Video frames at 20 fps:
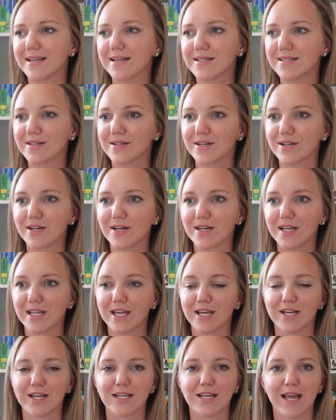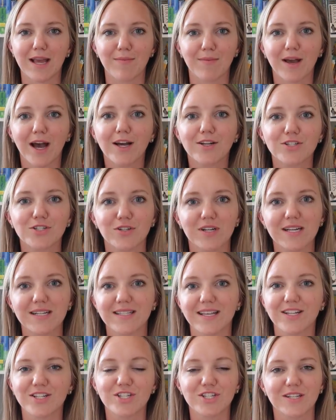Caesar and he could name
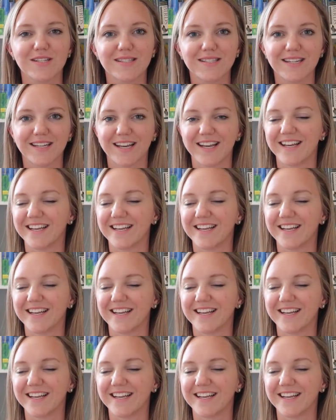countries. It's just